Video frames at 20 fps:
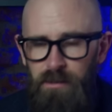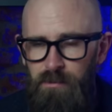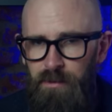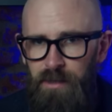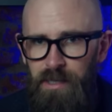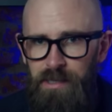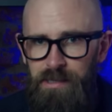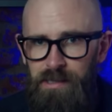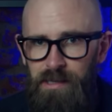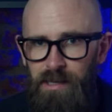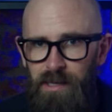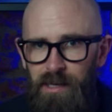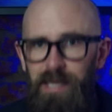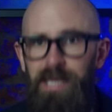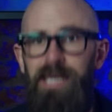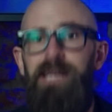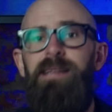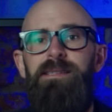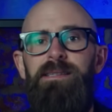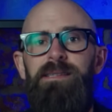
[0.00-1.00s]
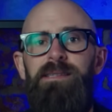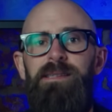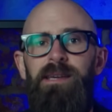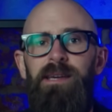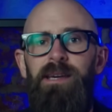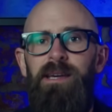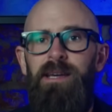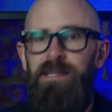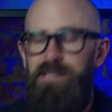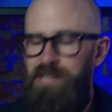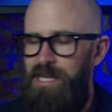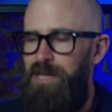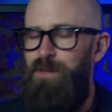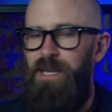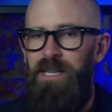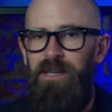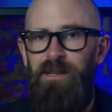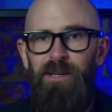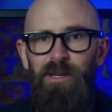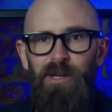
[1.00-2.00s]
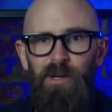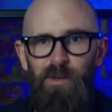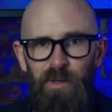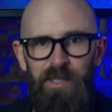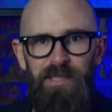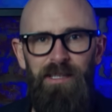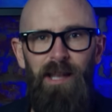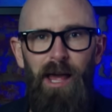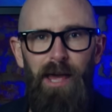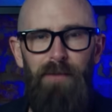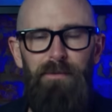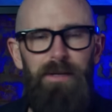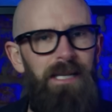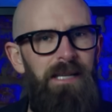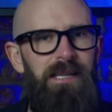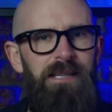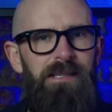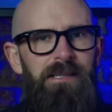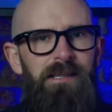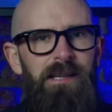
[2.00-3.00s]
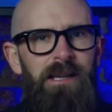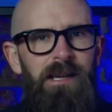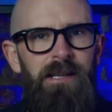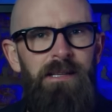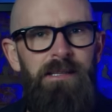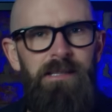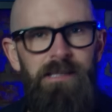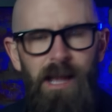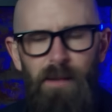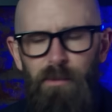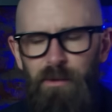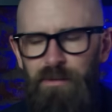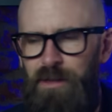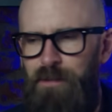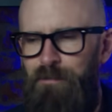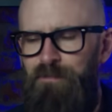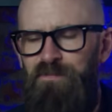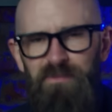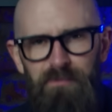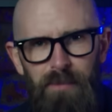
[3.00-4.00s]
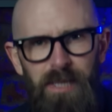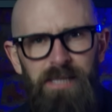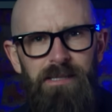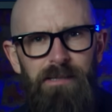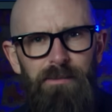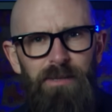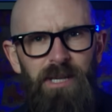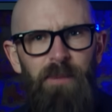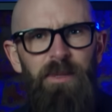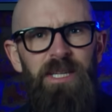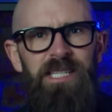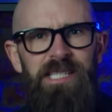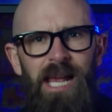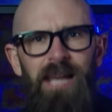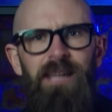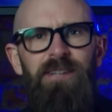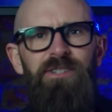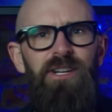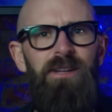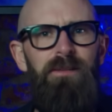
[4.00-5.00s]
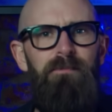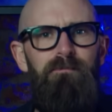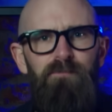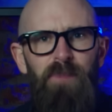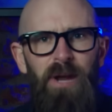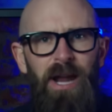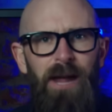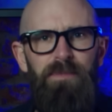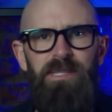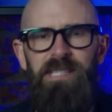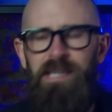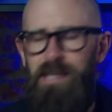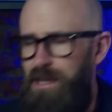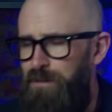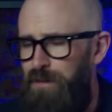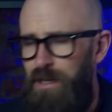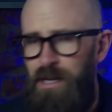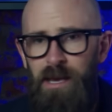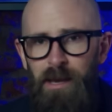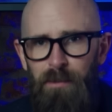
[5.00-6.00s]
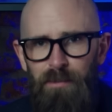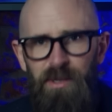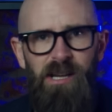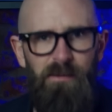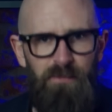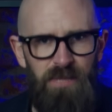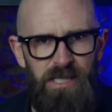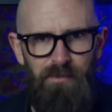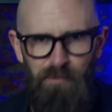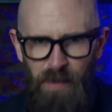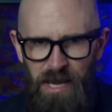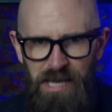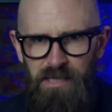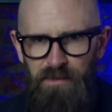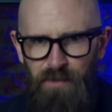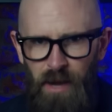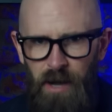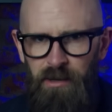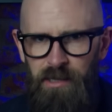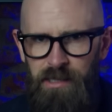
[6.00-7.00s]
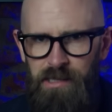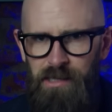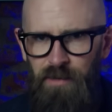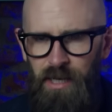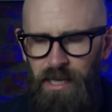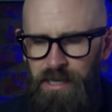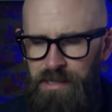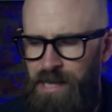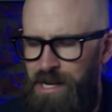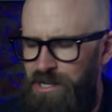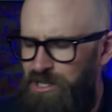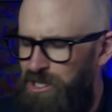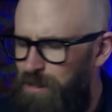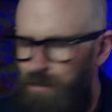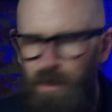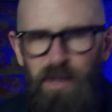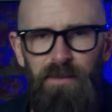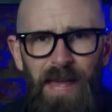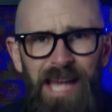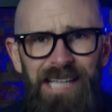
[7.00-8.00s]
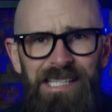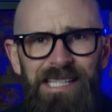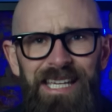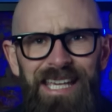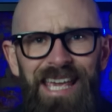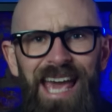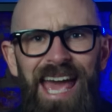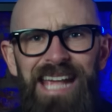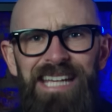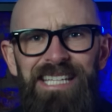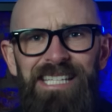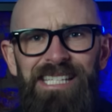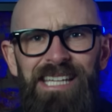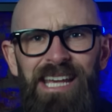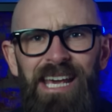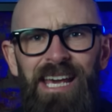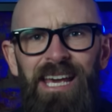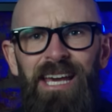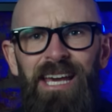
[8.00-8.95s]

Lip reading: universe is teeming with life, at least some of them must have become intelligent, perhaps even become spacefaring civilizations. But if that's the case,